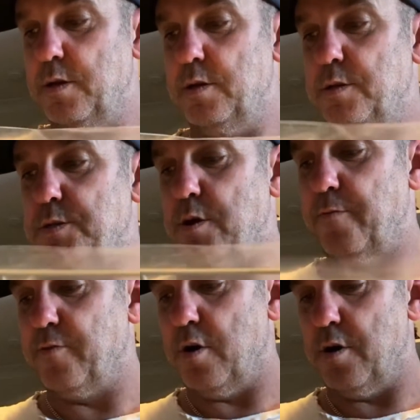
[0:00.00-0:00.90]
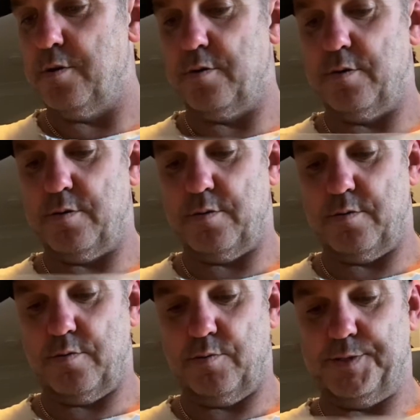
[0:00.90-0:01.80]
So we've got
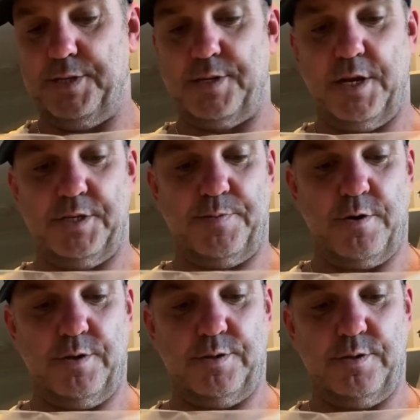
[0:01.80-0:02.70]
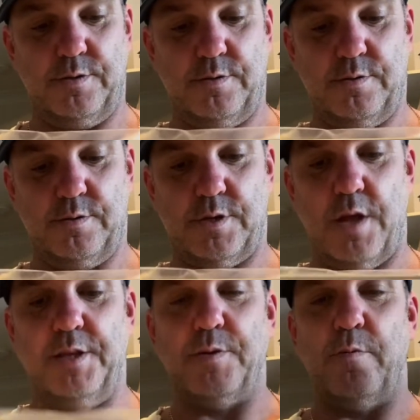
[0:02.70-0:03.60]
16 sprues. So in this one we've